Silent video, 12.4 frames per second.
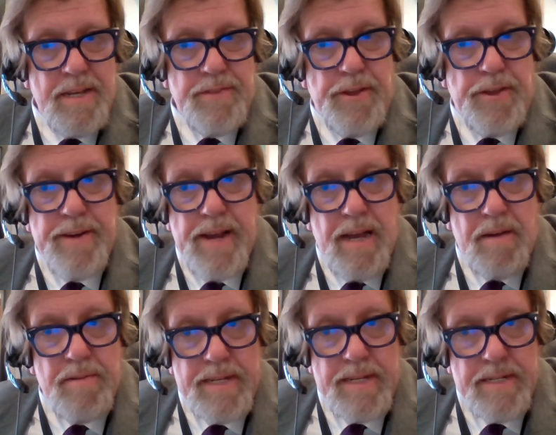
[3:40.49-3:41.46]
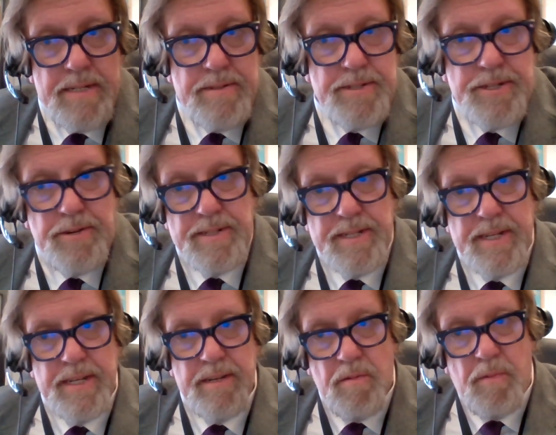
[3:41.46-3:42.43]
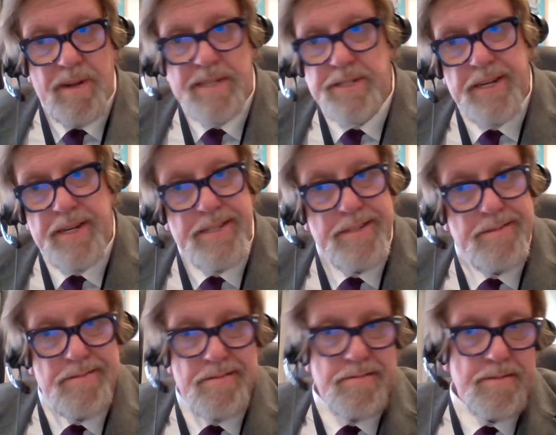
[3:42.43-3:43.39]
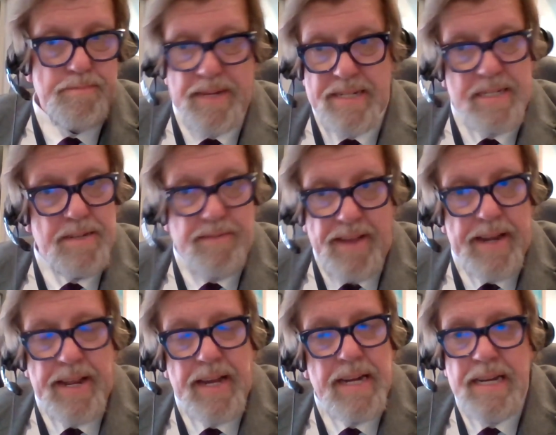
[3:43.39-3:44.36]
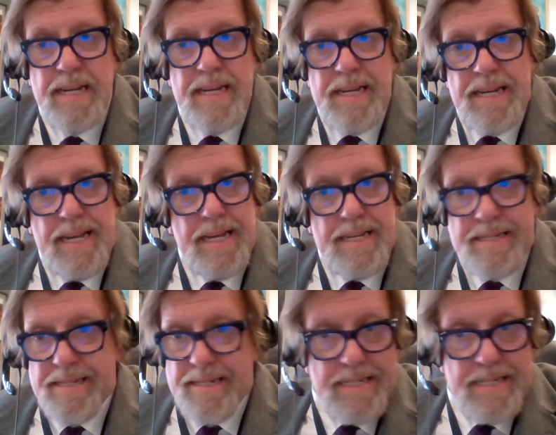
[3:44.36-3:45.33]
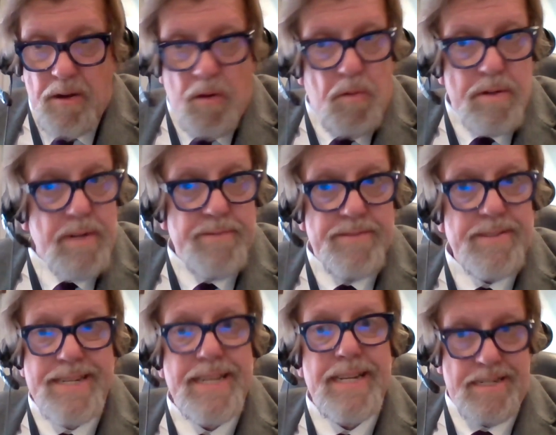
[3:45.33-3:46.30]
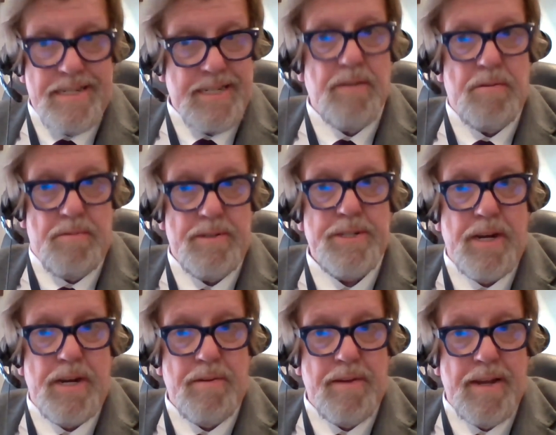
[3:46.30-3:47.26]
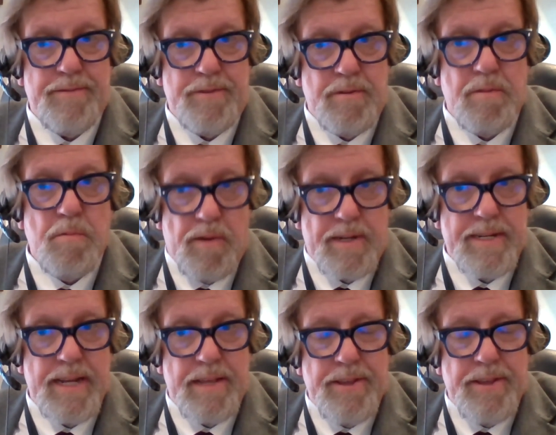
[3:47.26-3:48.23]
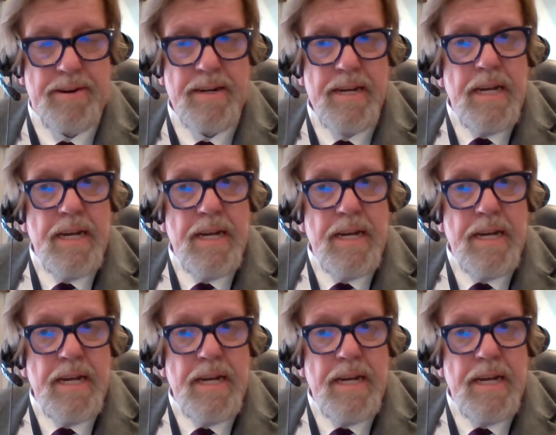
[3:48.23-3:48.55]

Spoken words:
they're now in New Jersey or Westchester or Pennsylvania, and it's a whole different deal to go to a show after a work day there.